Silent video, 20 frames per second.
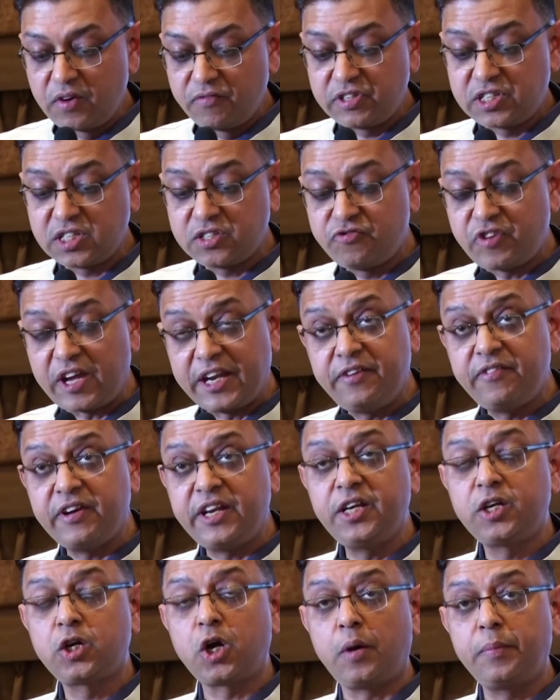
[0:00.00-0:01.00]
which is very,
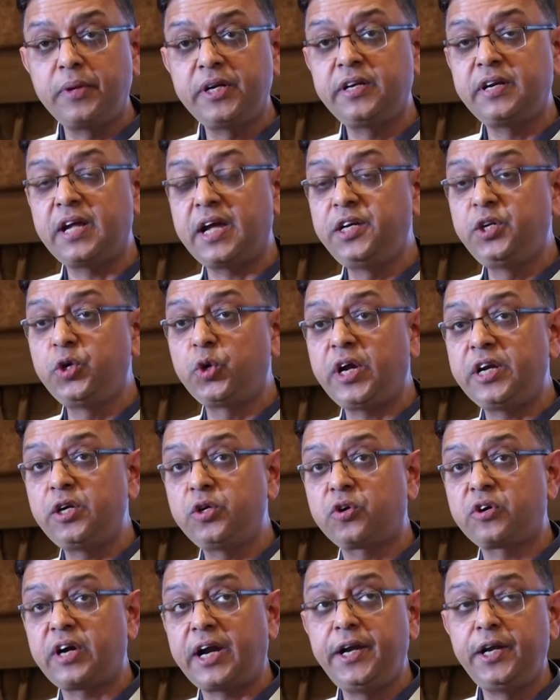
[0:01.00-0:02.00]
very common in
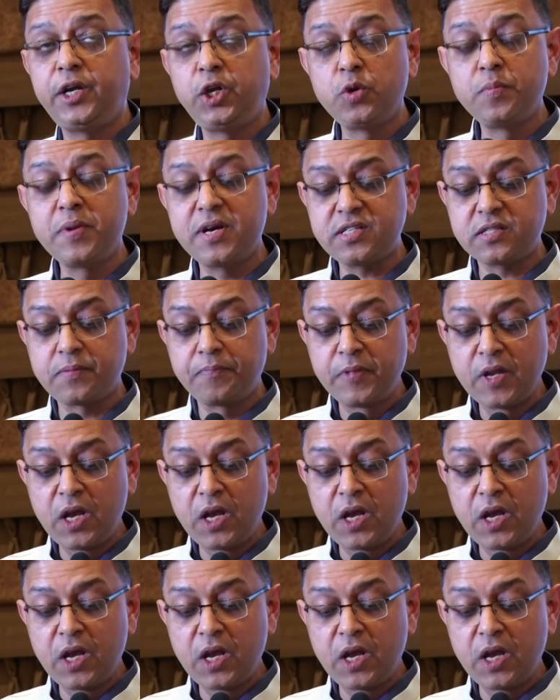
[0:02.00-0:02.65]
neuroendocrine tumors,